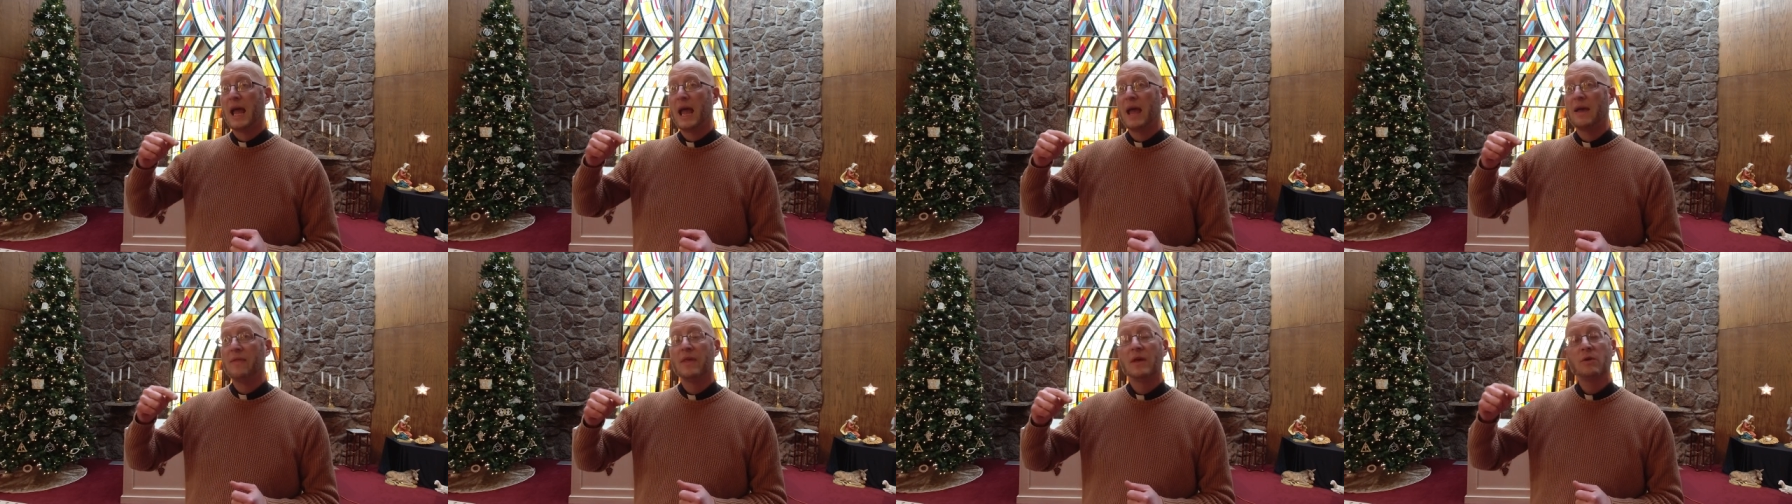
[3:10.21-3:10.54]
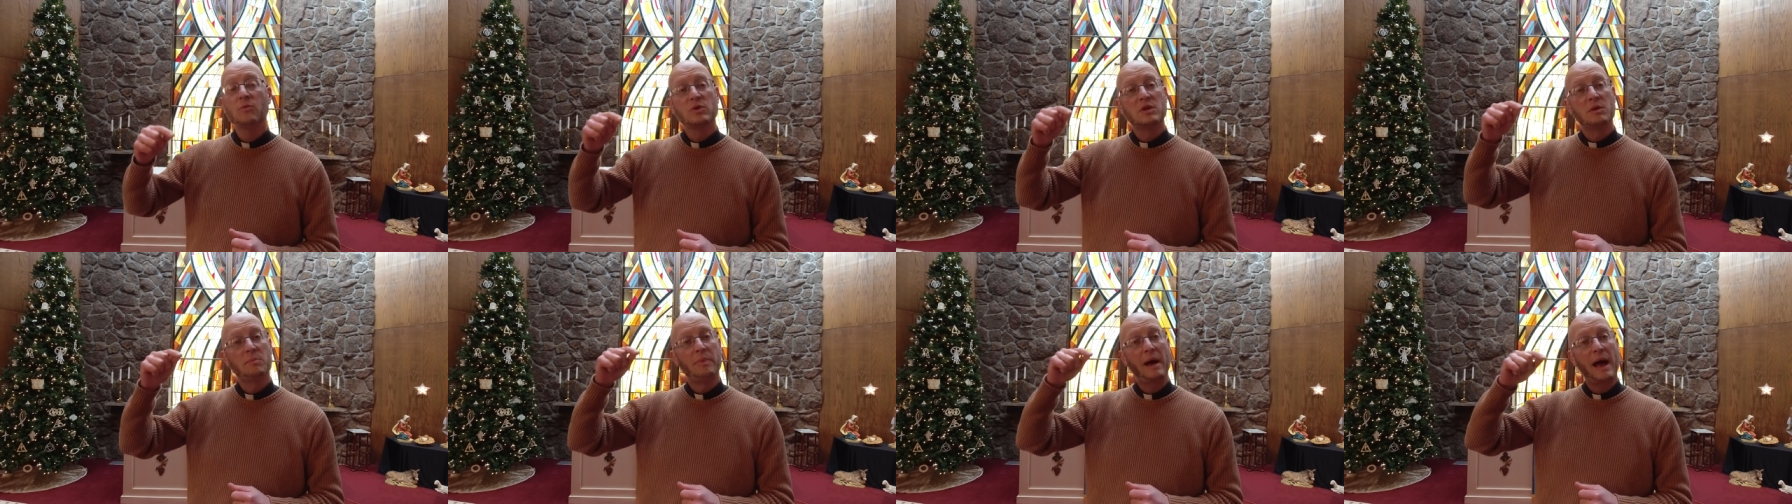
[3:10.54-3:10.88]
And then
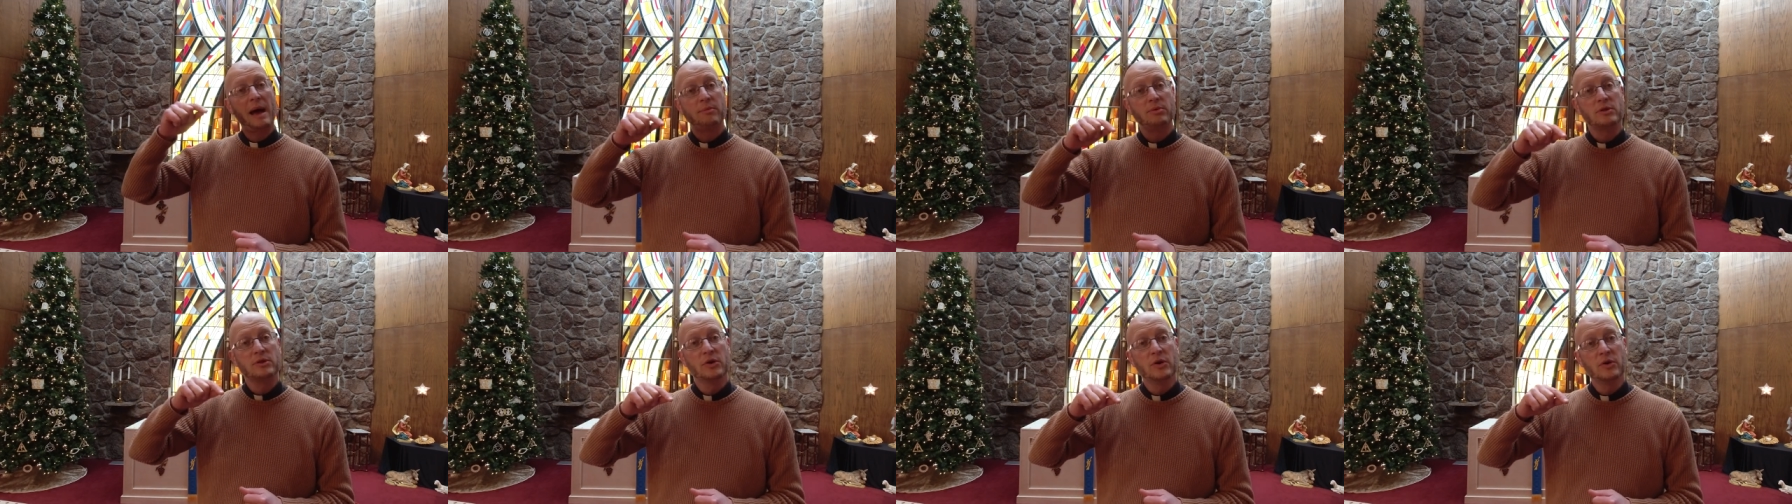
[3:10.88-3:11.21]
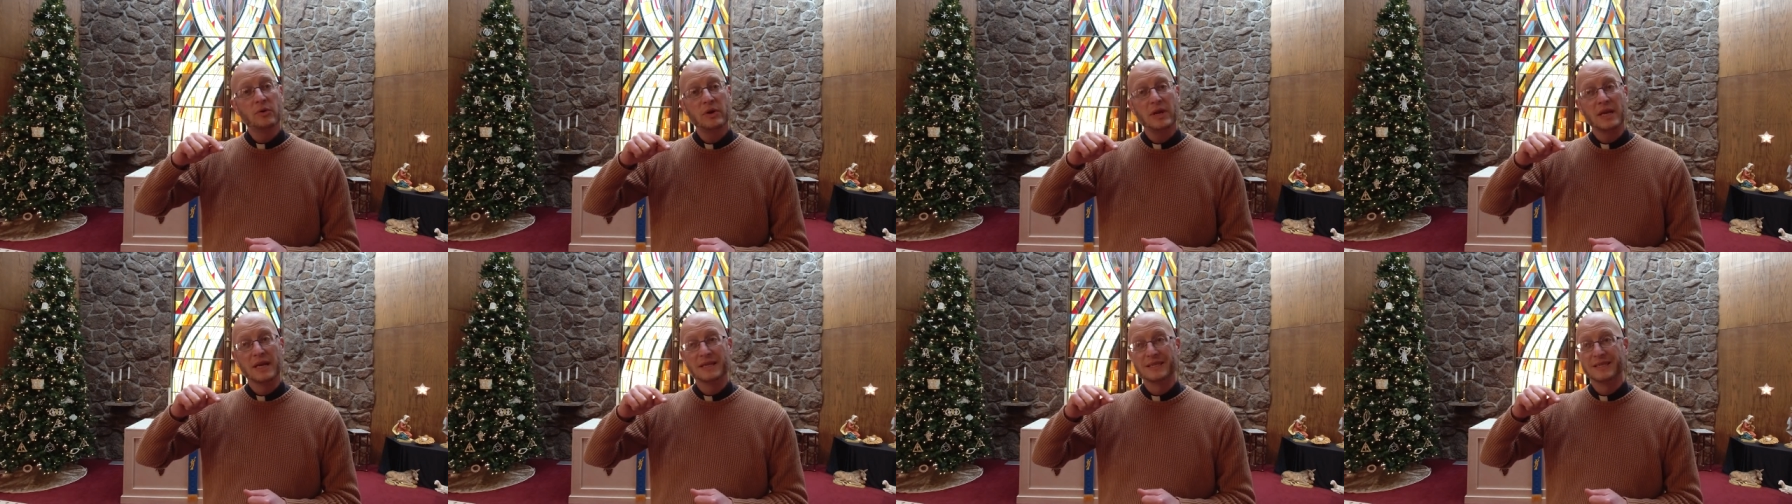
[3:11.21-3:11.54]
with the
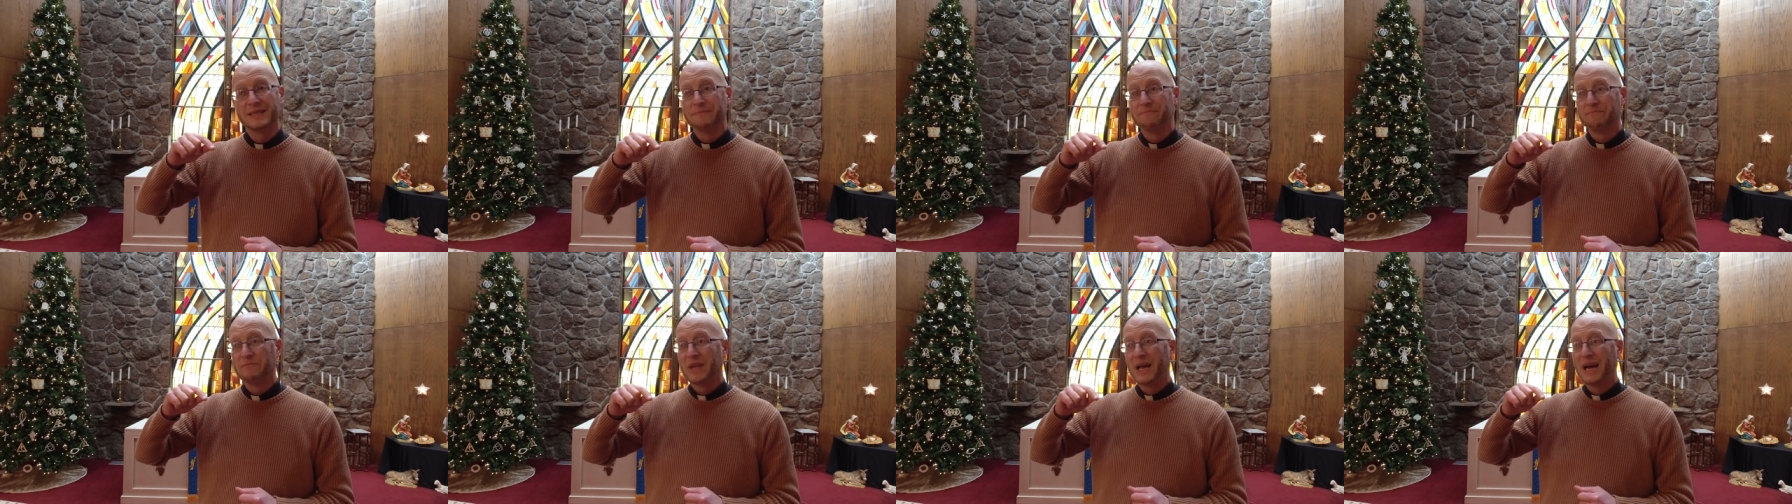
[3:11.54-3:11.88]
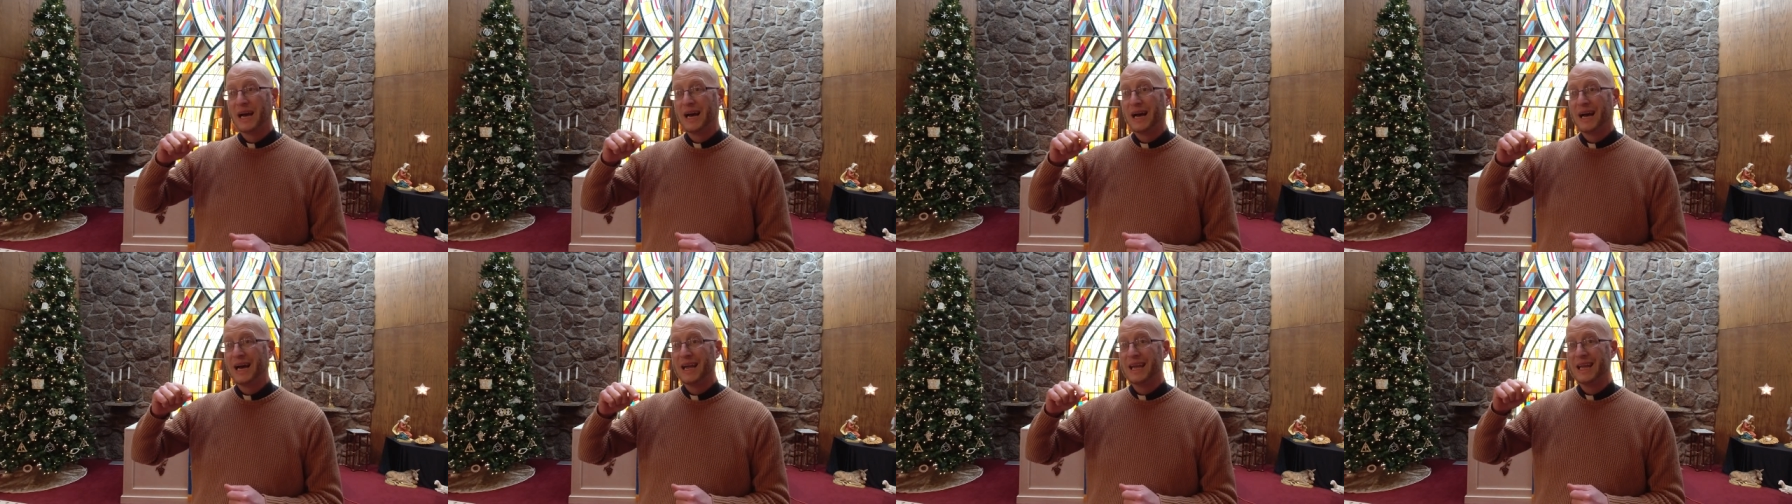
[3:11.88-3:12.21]
Babylonians,
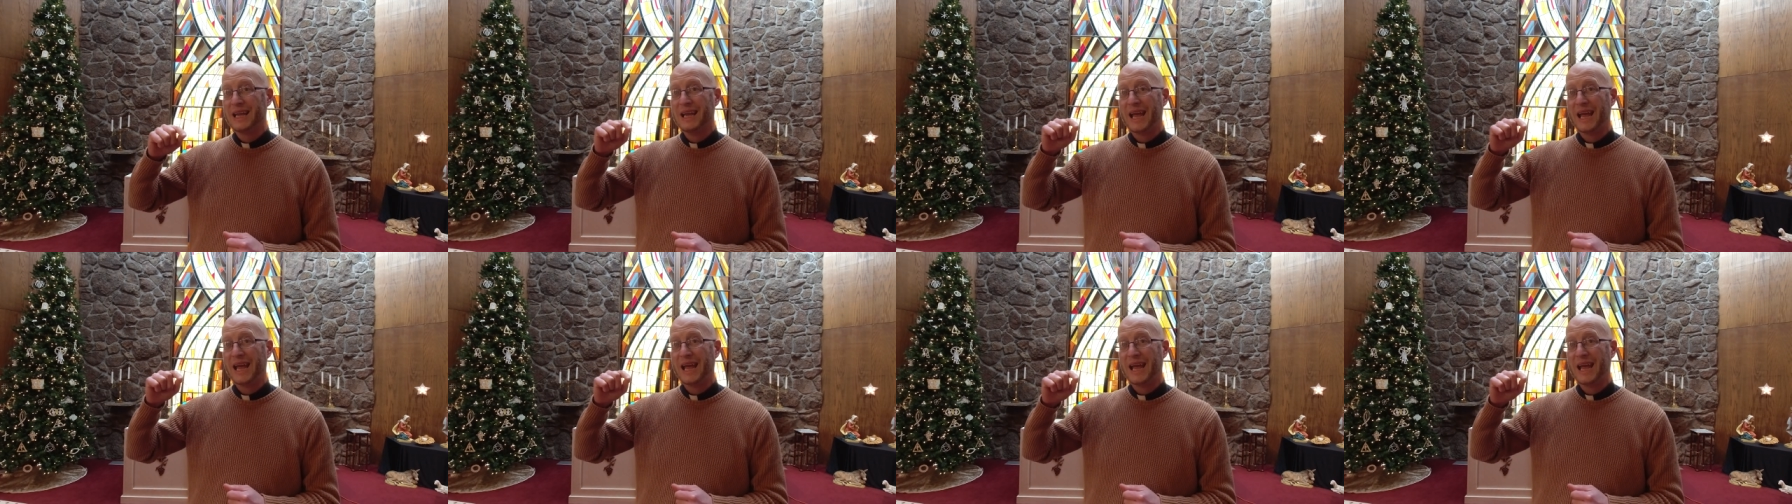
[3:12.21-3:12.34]
uh,